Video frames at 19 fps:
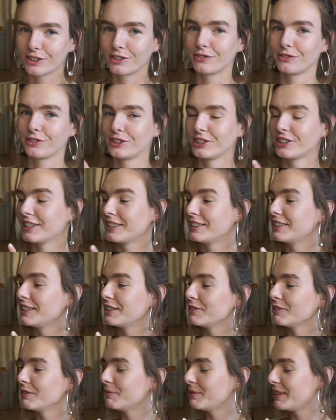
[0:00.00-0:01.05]
the first
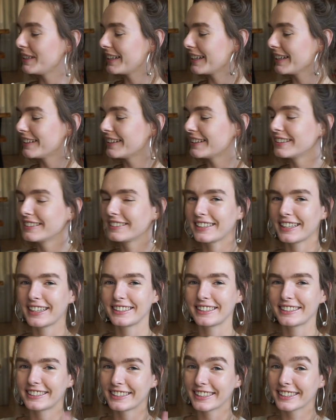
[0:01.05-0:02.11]
anthurium that I got,
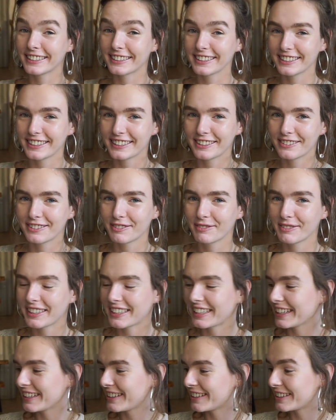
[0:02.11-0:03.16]
and the second anthurium
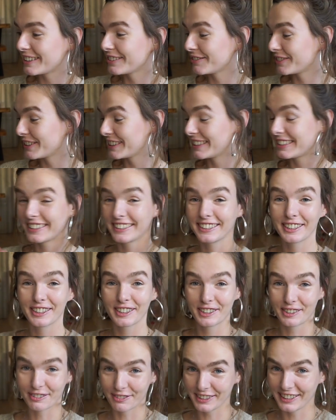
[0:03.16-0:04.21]
that I got was the
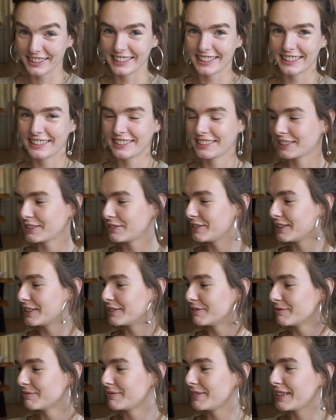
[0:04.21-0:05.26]
Queen
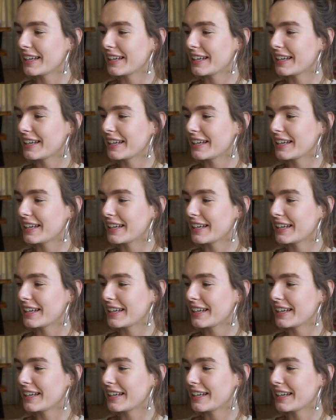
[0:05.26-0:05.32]
anthurium.